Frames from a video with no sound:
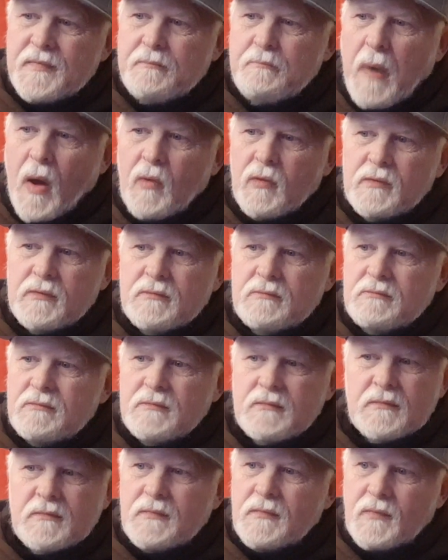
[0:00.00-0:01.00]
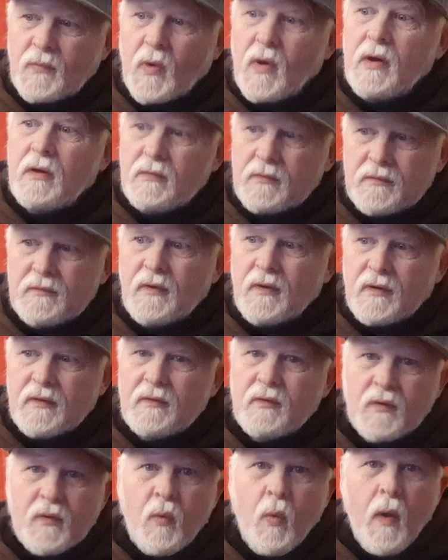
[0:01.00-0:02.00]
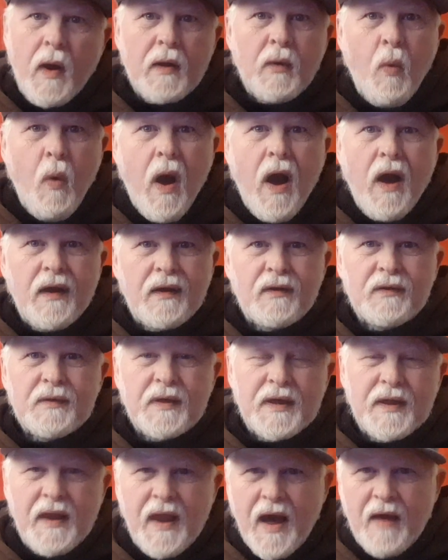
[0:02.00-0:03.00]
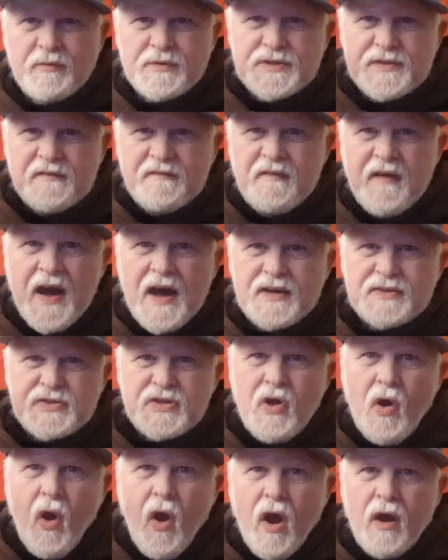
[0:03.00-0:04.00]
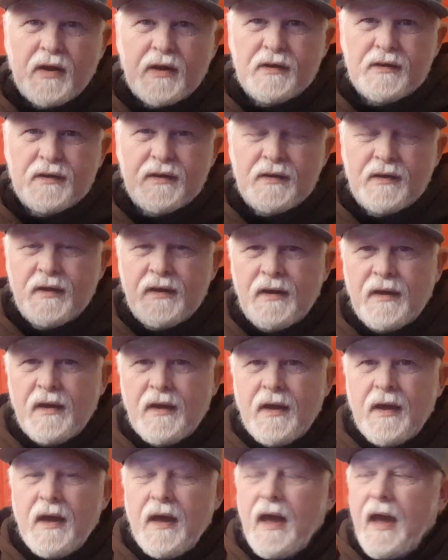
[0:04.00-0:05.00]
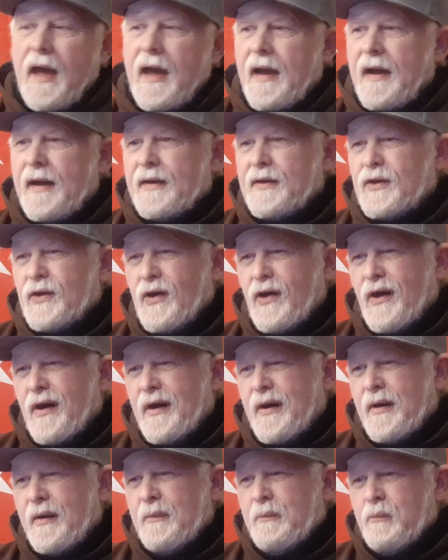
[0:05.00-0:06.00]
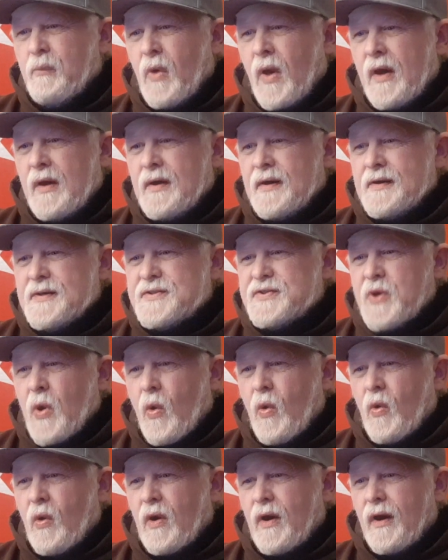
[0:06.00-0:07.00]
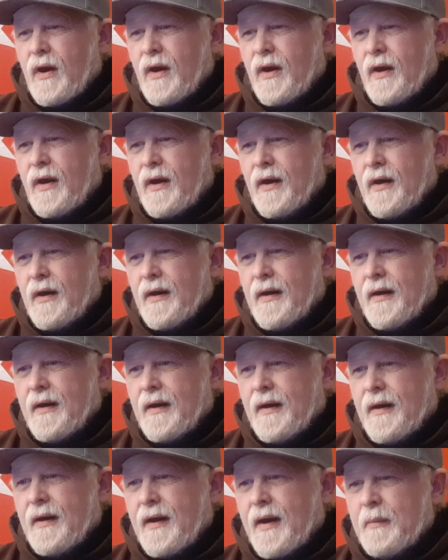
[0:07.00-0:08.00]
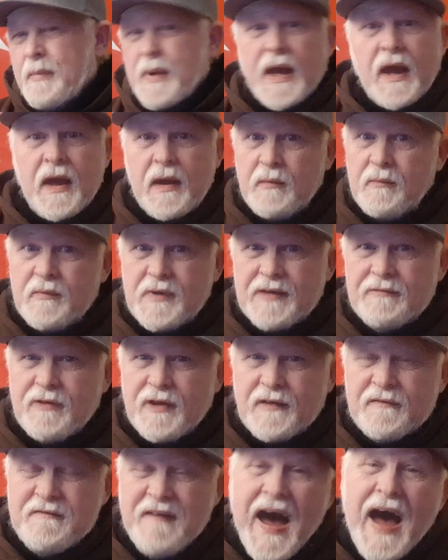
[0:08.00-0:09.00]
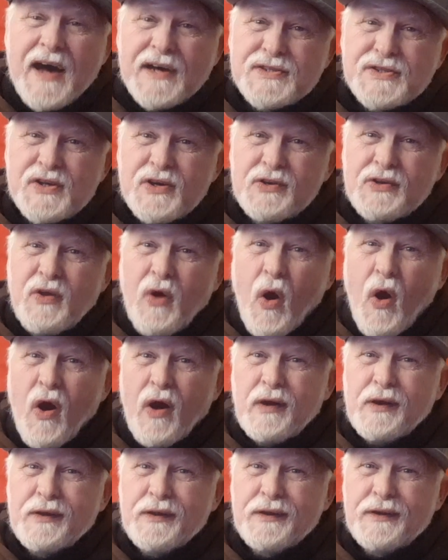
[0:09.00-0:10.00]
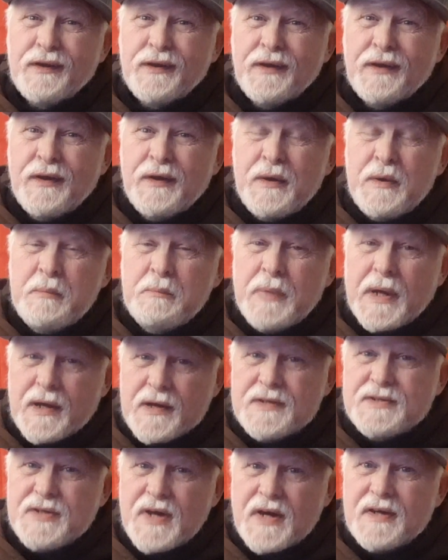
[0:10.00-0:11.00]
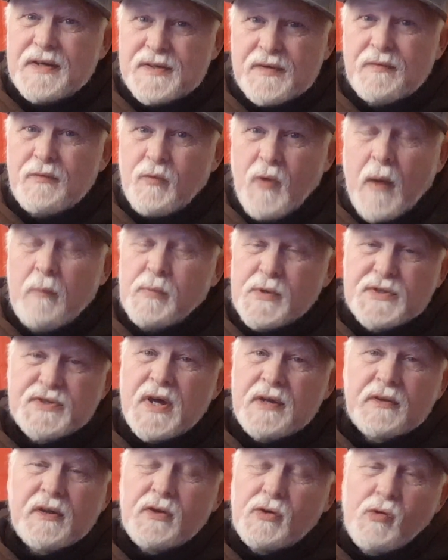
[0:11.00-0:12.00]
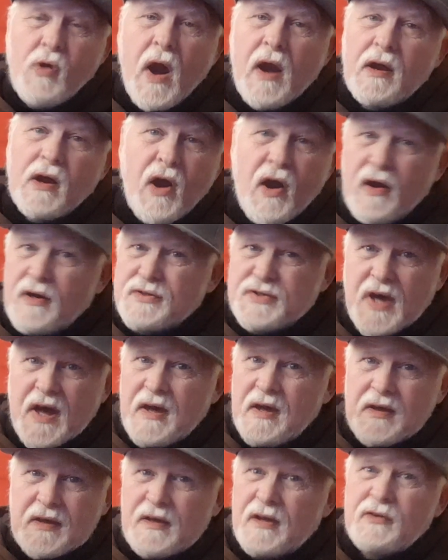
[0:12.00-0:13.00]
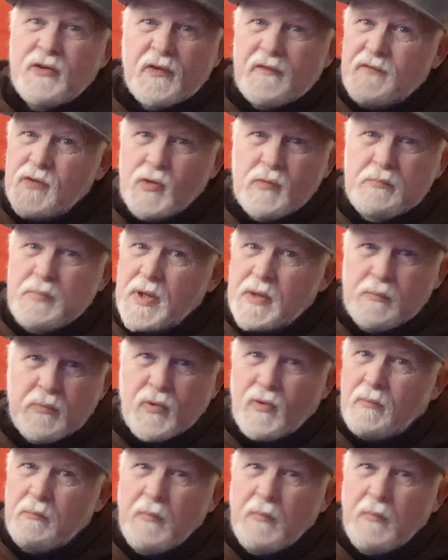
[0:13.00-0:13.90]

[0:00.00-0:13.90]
about, well, quite a while and I was a fast talker and uh, so uh, I became even a faster talker because I represented credit cards. I interviewed people,